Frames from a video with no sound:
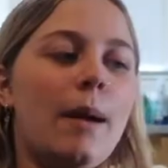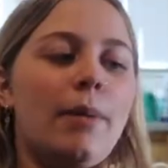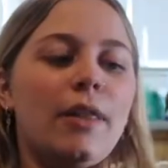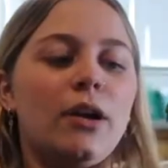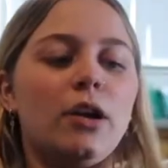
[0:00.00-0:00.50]
My
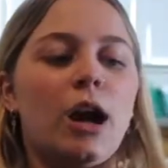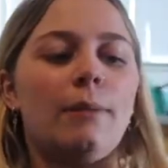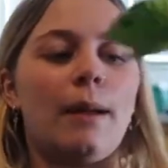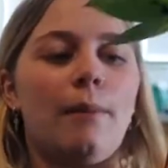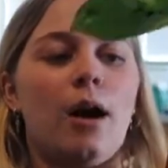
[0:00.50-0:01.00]
brother got
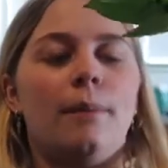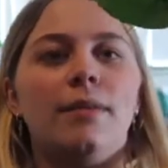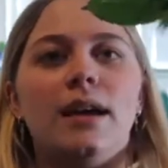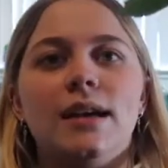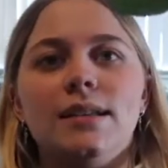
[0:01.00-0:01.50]
my
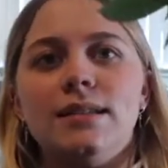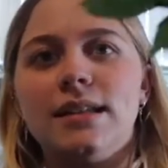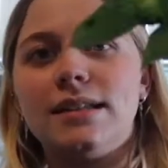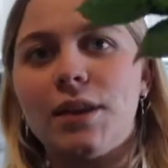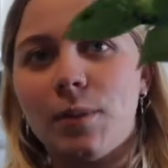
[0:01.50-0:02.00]
mom this.
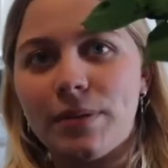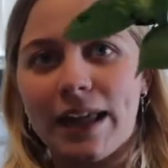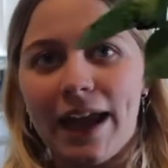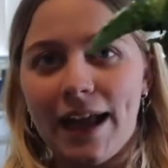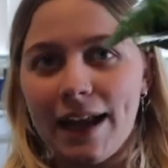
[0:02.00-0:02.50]
It's a little
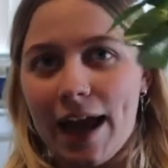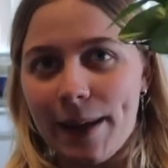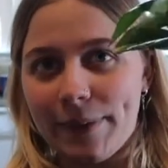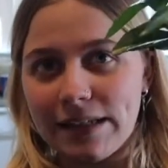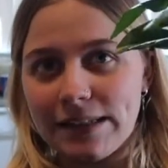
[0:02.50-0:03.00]
plant.
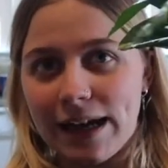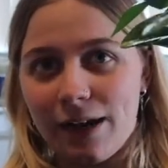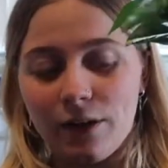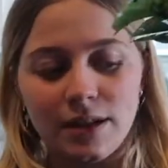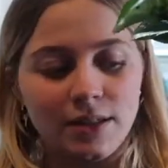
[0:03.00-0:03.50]
I picked it
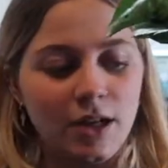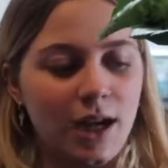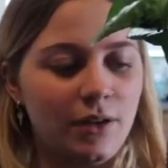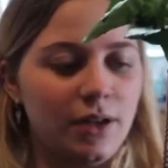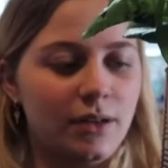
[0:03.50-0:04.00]
out because look
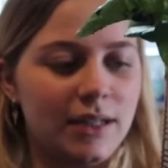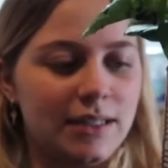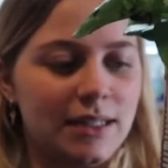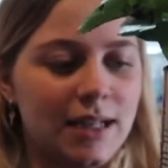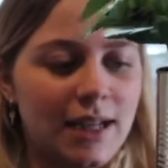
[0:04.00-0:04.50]
how cute it
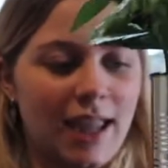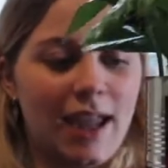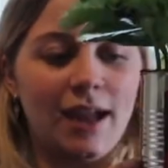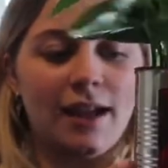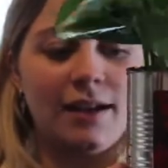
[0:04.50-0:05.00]
is. It's in a
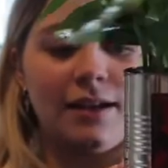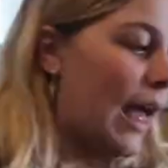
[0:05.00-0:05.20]
can.